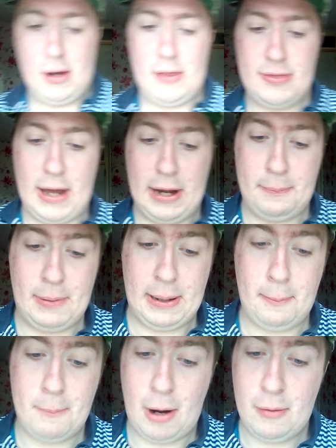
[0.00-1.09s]
They've been
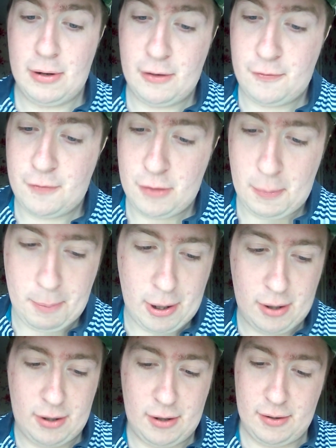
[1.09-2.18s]
mowing for the
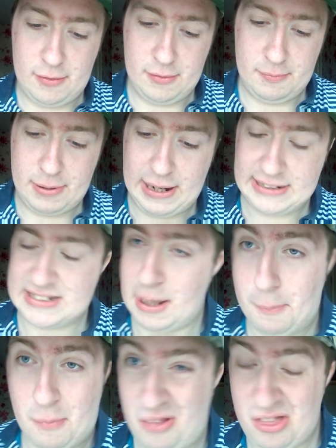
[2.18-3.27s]
past
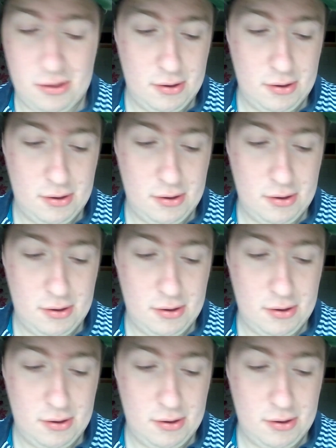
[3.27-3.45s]
month.